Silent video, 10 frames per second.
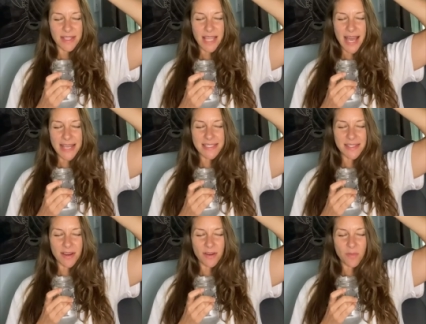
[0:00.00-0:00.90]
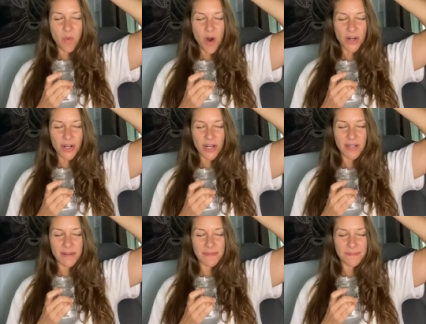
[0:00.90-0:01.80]
glass of
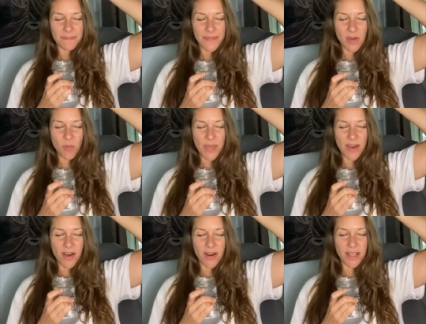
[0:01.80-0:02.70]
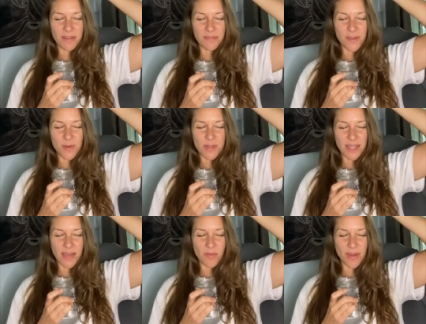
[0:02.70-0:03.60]
water that we are
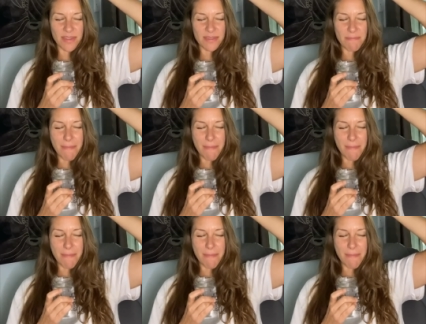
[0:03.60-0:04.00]
infusing with